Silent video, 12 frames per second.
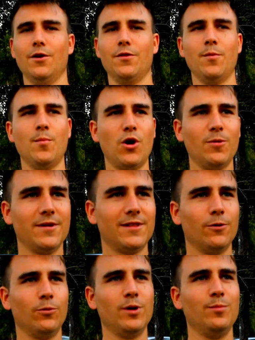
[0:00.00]
The moment
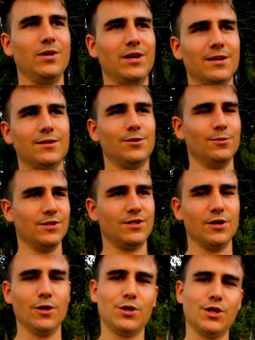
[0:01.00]
that we begin to
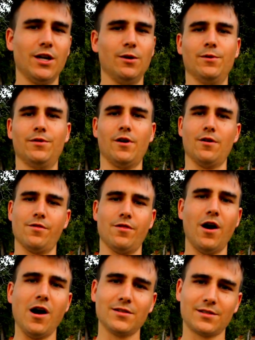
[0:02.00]
associate with our
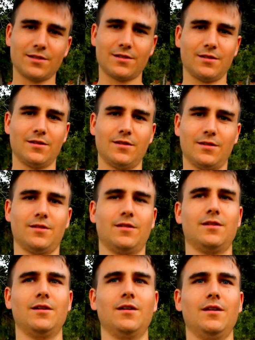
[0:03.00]
thoughts
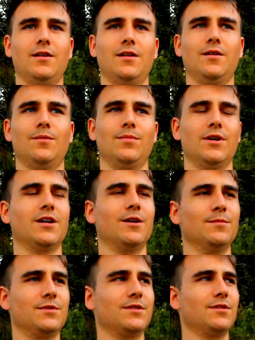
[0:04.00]

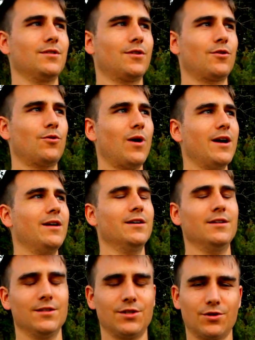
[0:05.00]
becomes quite
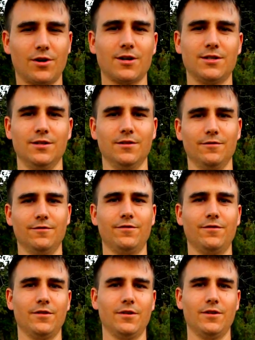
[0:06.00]
a destructive
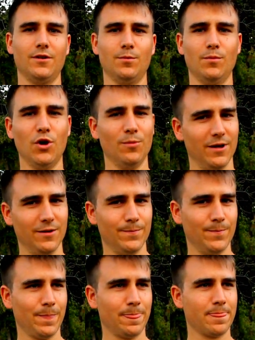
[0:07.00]
moment,
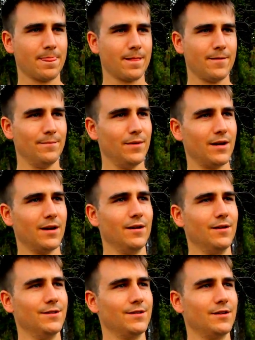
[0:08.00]

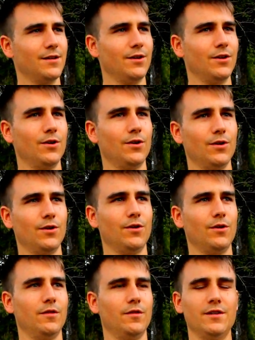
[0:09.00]
because
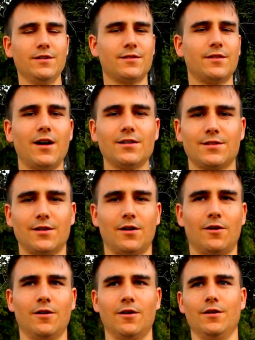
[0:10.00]
these thoughts
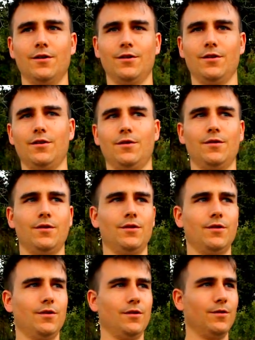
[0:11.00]
are
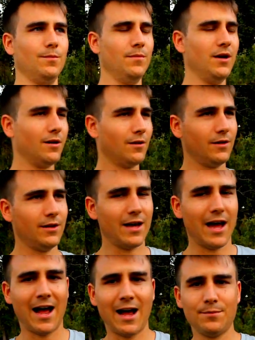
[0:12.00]
merely
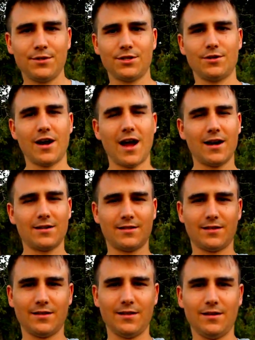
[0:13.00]

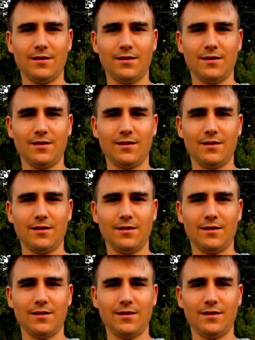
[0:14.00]
abstract